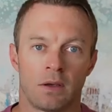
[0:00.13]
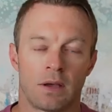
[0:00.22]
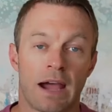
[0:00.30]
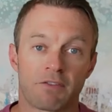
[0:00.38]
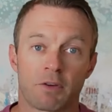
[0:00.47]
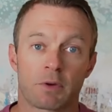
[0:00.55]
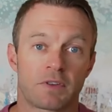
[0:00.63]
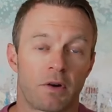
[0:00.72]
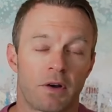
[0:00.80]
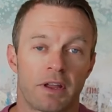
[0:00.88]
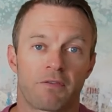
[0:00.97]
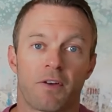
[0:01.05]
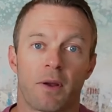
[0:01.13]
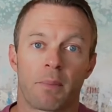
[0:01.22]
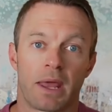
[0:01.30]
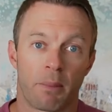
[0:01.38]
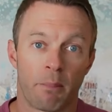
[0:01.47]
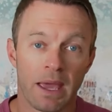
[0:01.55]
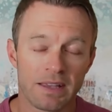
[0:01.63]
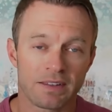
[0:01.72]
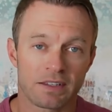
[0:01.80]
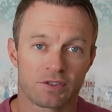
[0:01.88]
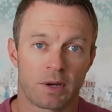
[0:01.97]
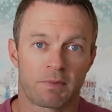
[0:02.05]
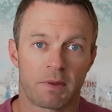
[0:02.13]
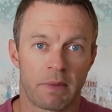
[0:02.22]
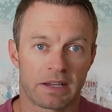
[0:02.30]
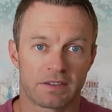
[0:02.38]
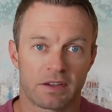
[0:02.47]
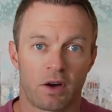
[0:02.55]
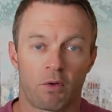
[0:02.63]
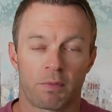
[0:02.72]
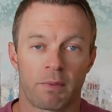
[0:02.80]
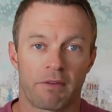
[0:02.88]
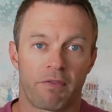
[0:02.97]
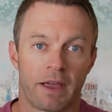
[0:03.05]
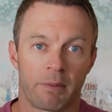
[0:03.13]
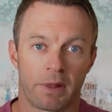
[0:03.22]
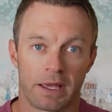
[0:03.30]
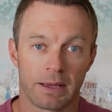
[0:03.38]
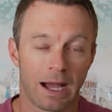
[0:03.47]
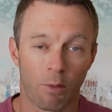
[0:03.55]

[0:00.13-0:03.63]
After returning from an amazing trip to Mexico with my family,